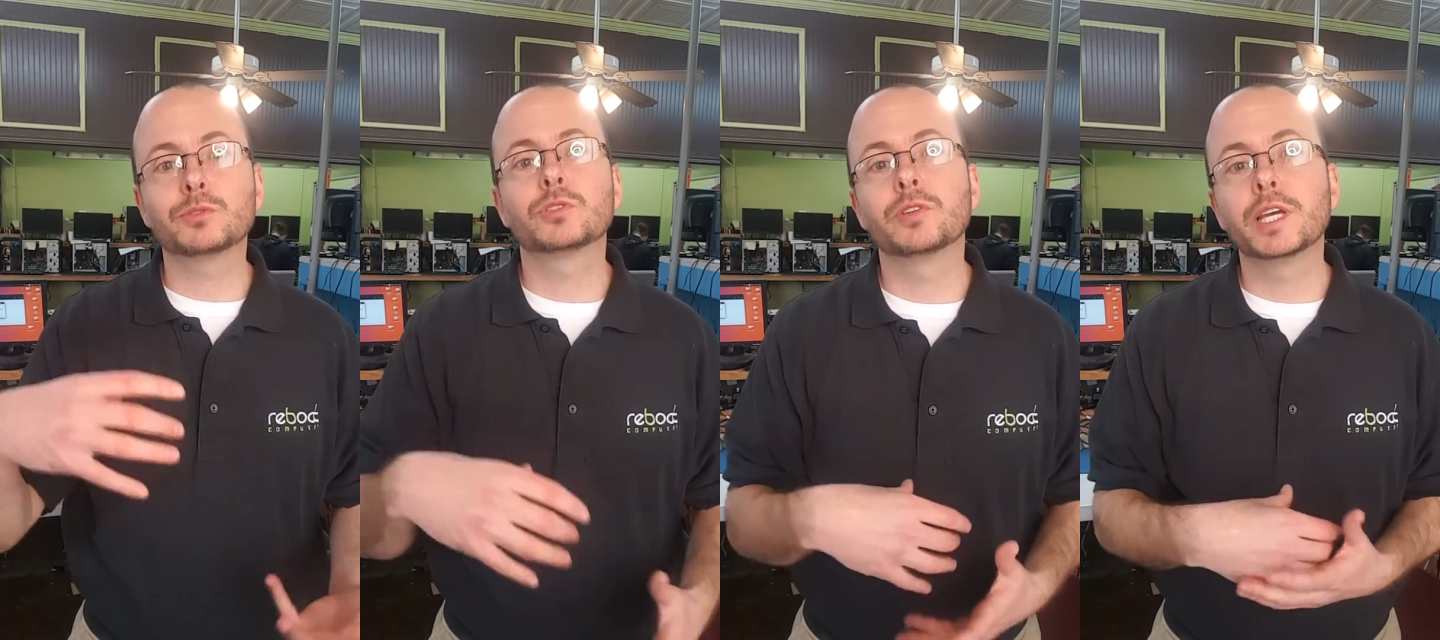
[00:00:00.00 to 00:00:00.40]

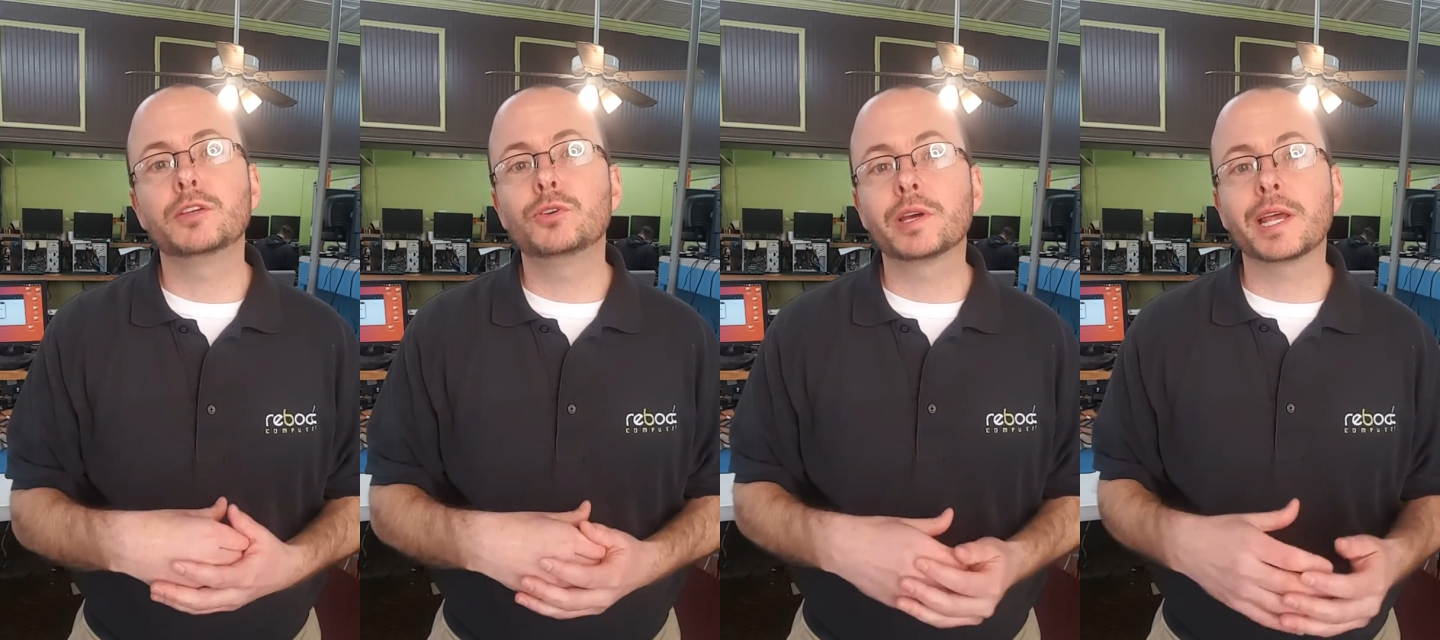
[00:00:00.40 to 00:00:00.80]
So then
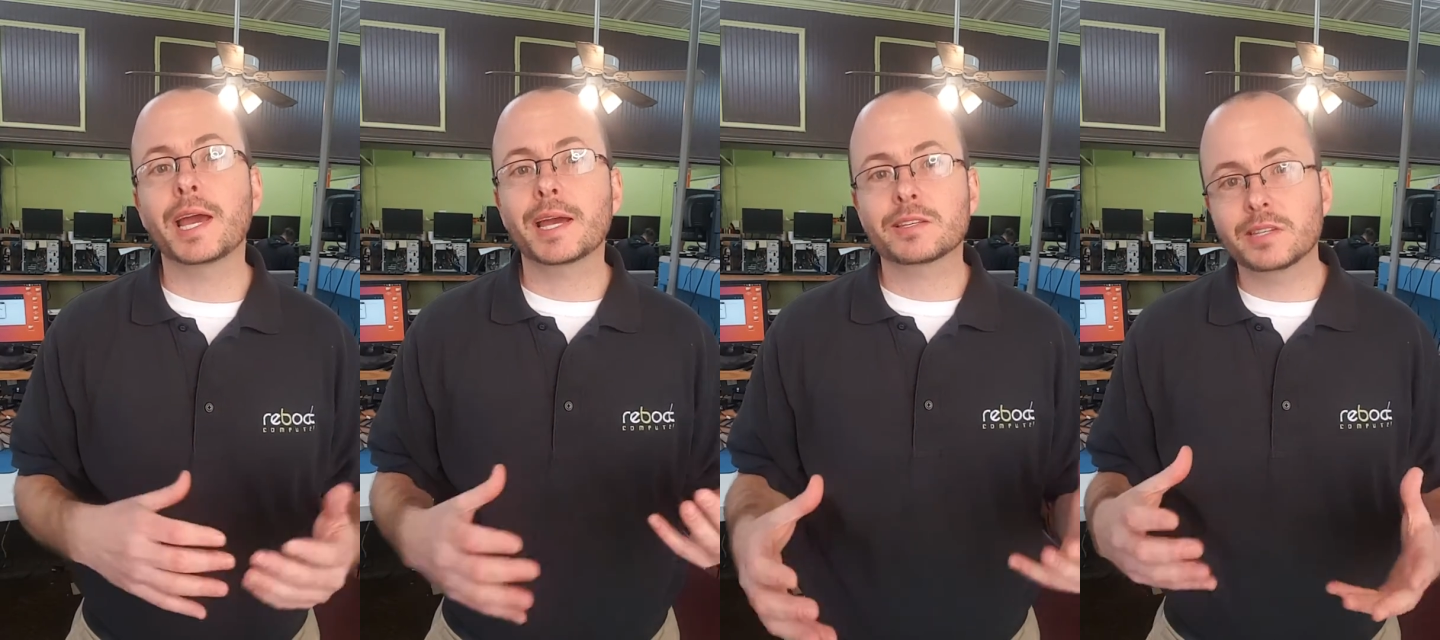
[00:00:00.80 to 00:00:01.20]
you can
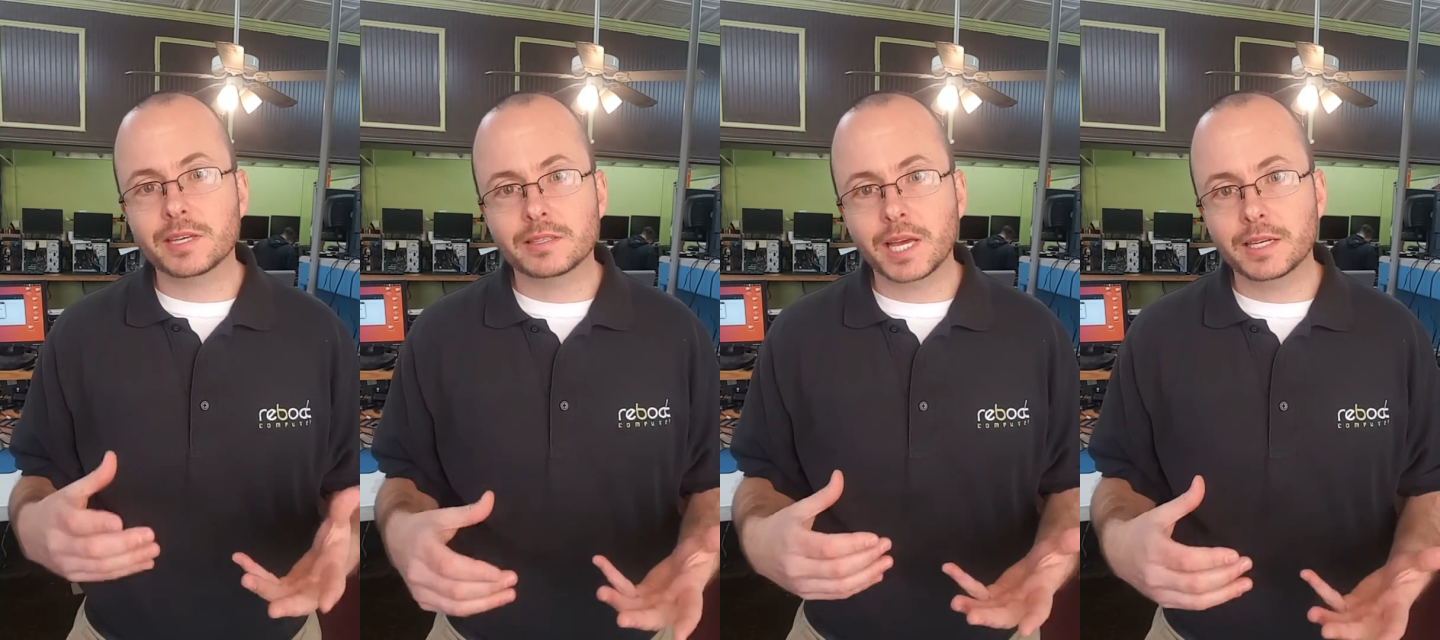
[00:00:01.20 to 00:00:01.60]

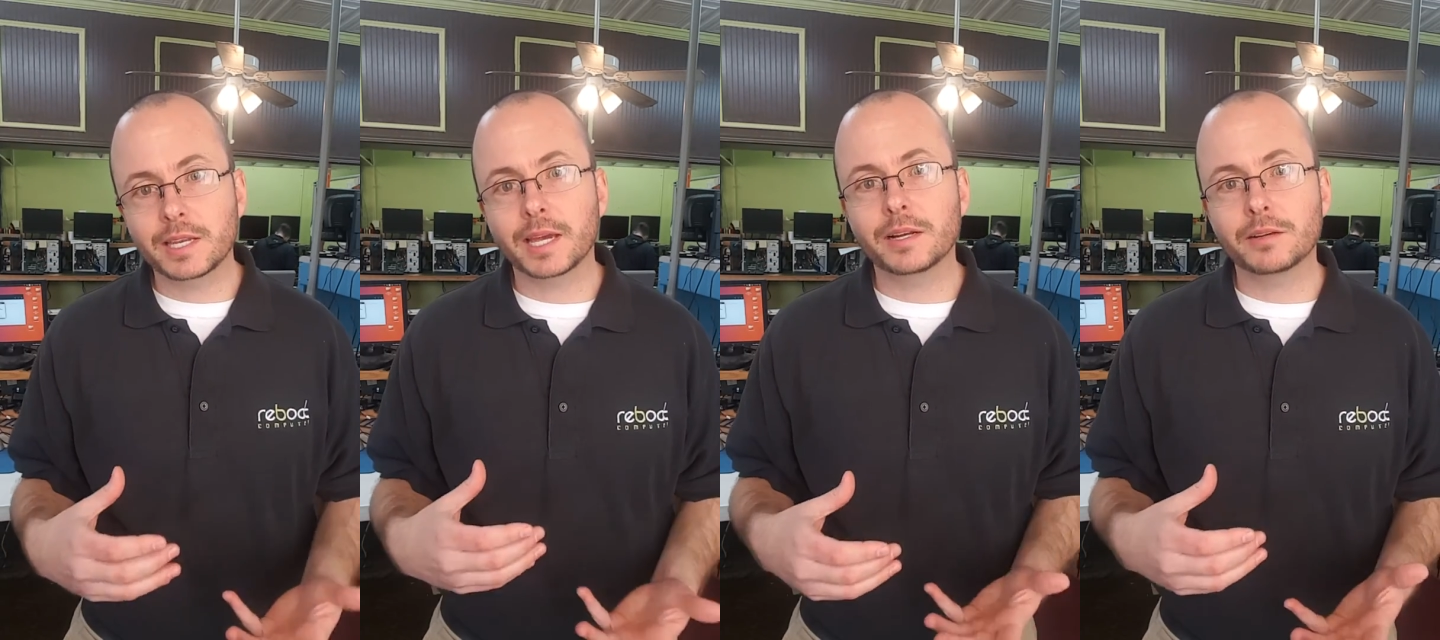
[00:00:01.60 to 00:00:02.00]
access that
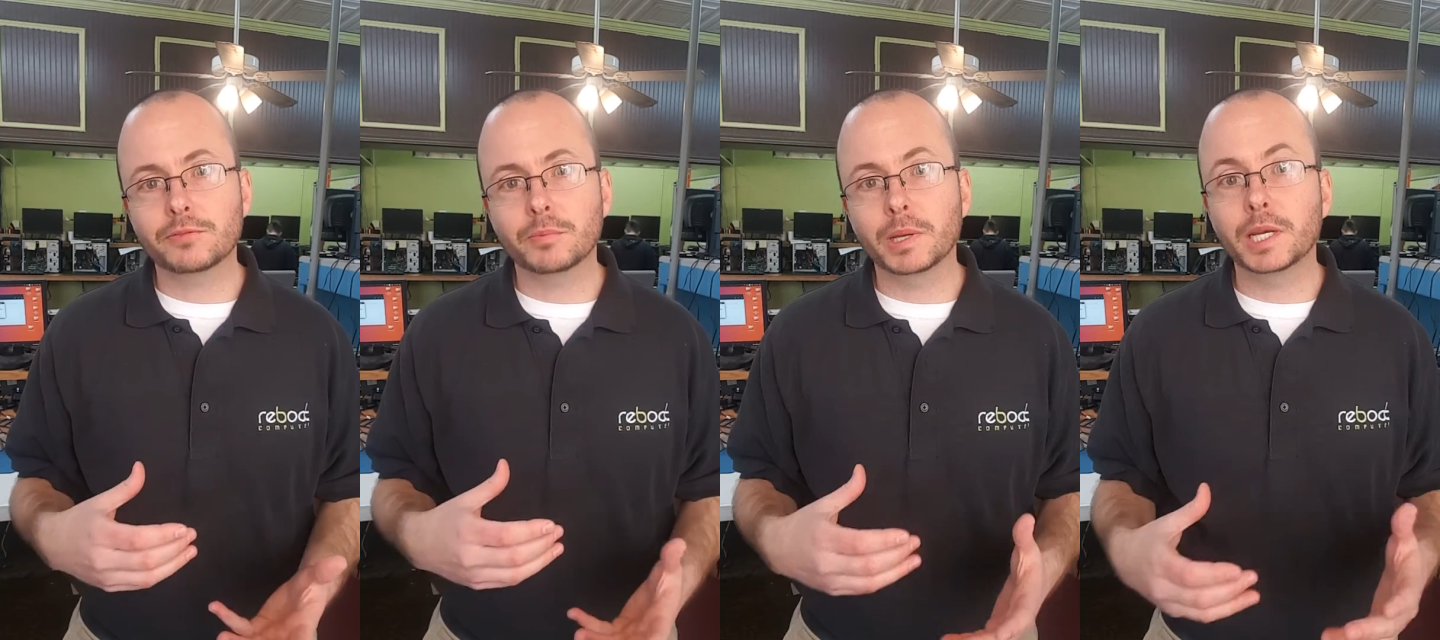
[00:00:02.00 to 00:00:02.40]
data
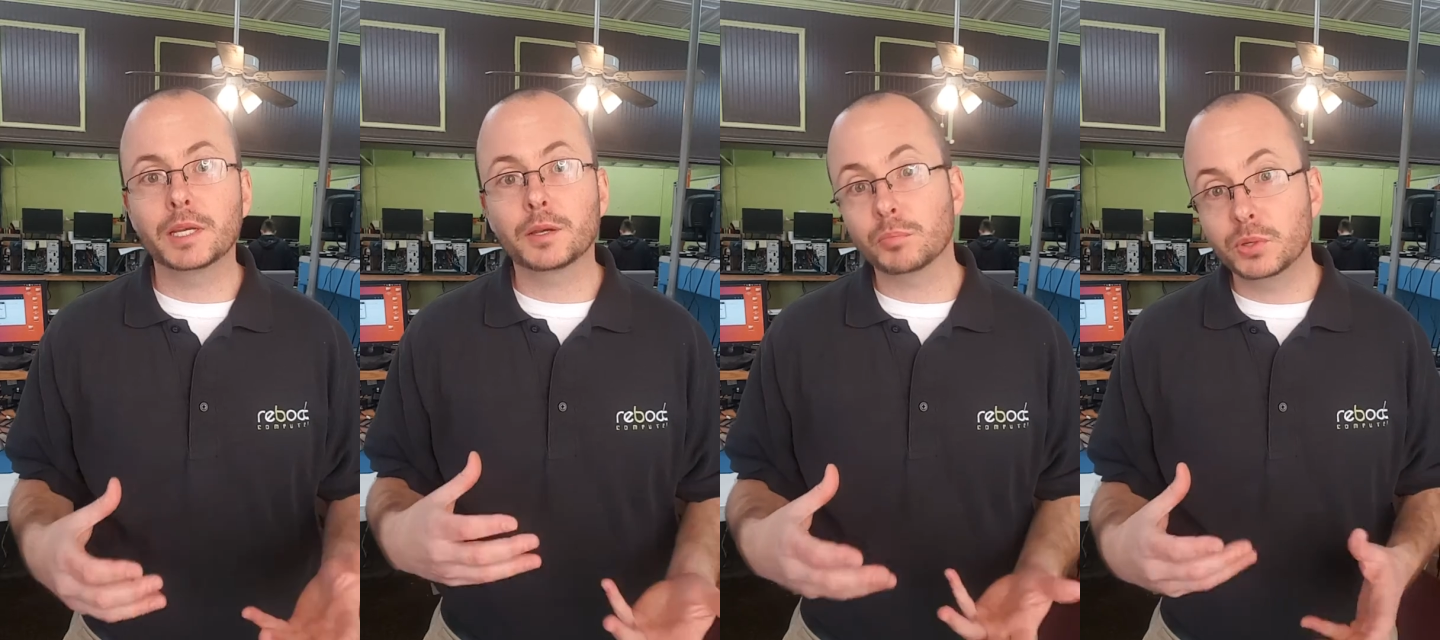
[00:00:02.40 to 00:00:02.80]
from any
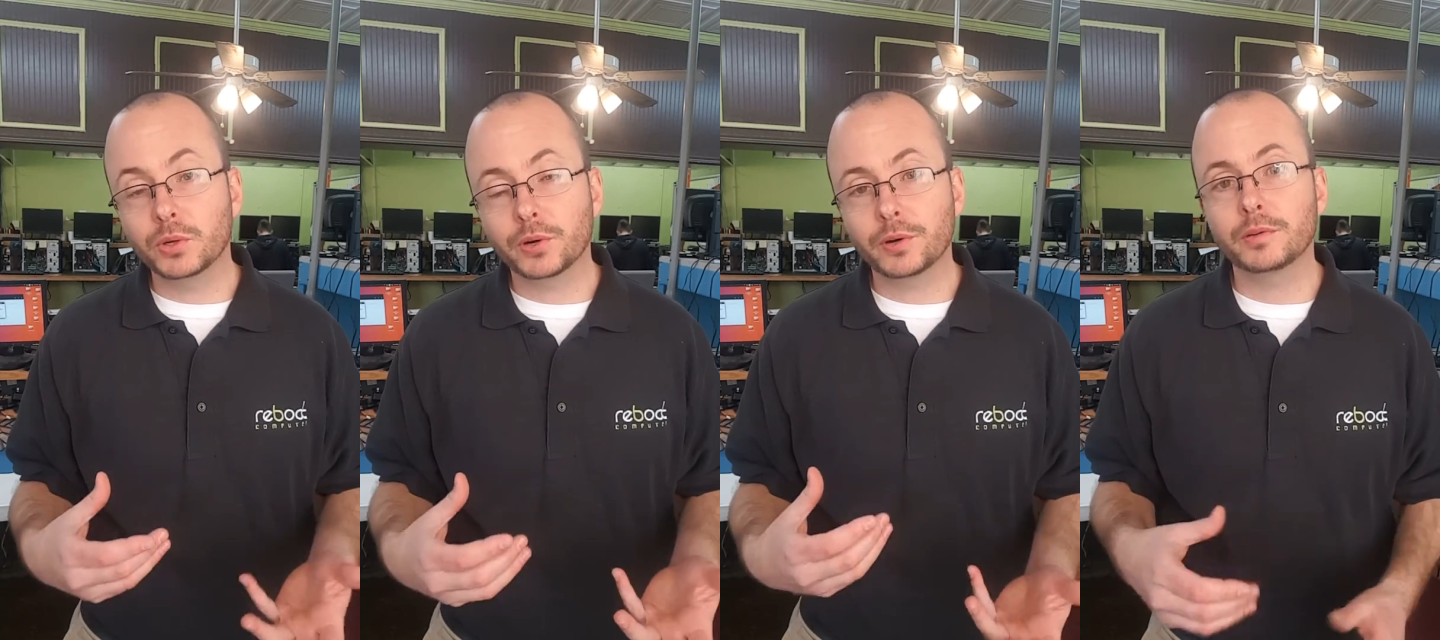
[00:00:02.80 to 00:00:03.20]

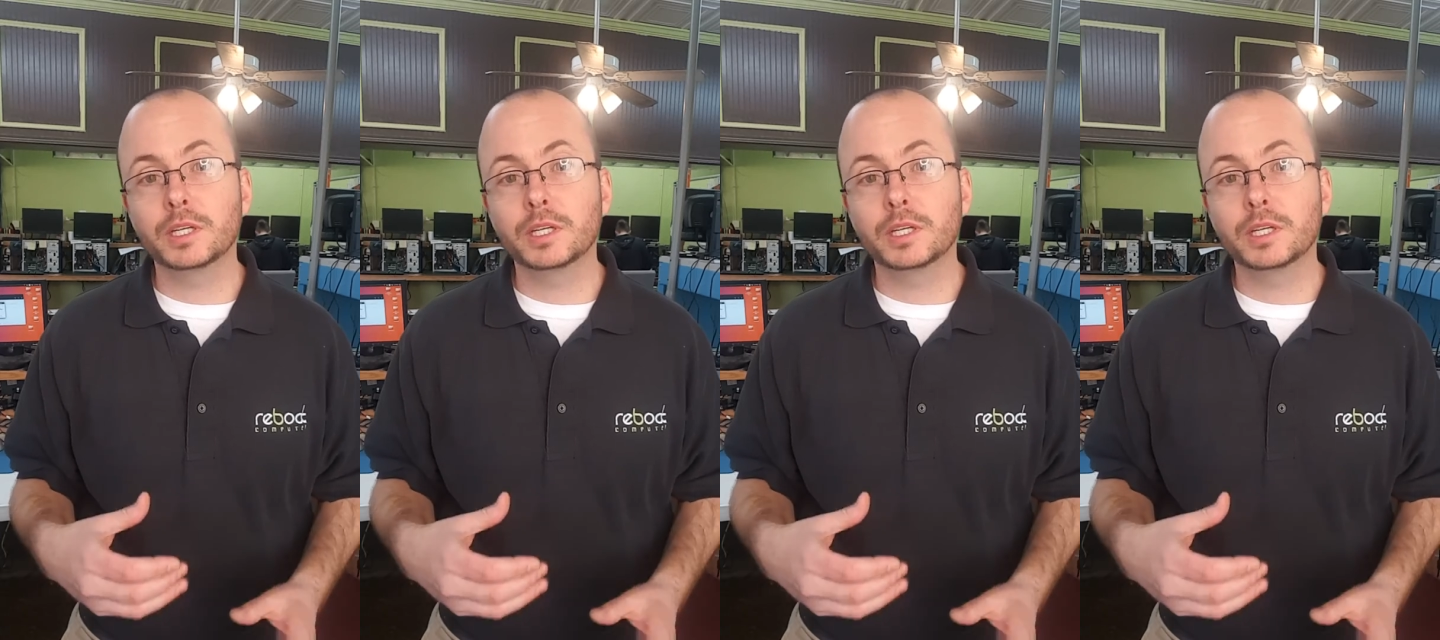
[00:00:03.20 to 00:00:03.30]
computer.